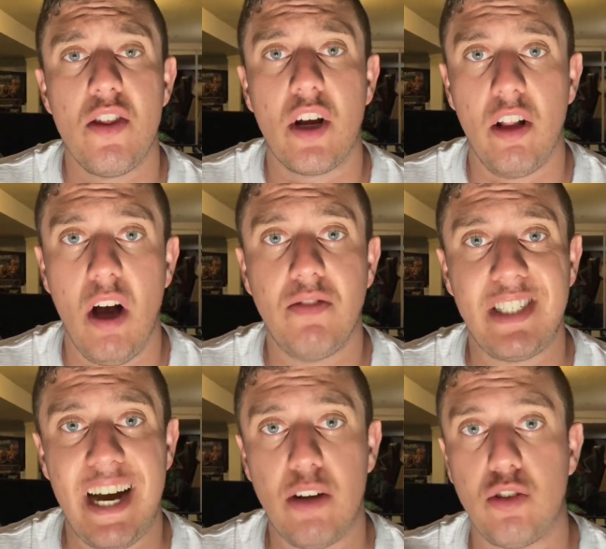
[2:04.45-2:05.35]
gloves
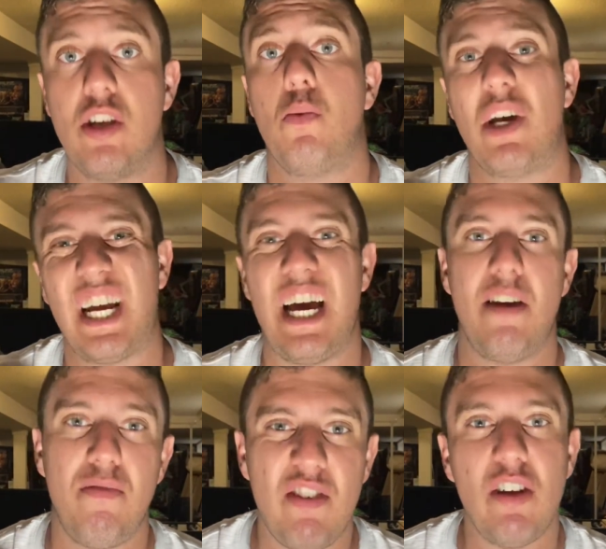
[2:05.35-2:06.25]
now so that we can kind
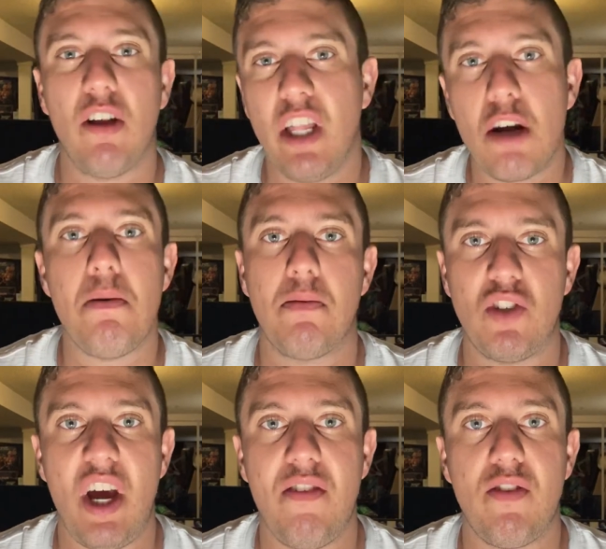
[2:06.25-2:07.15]
of feel a little bit
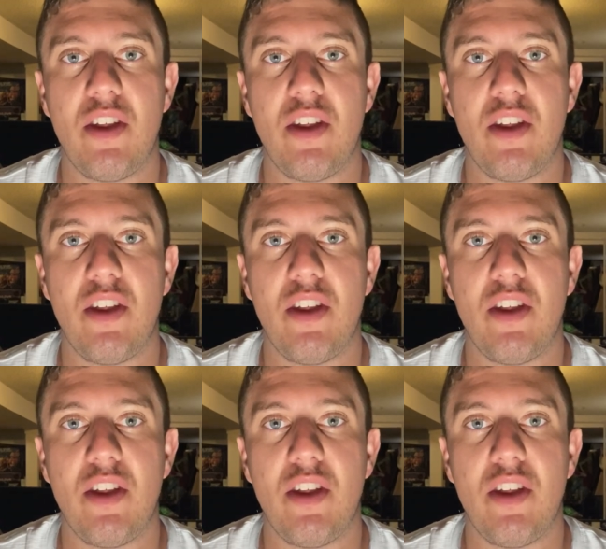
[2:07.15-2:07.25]
safer,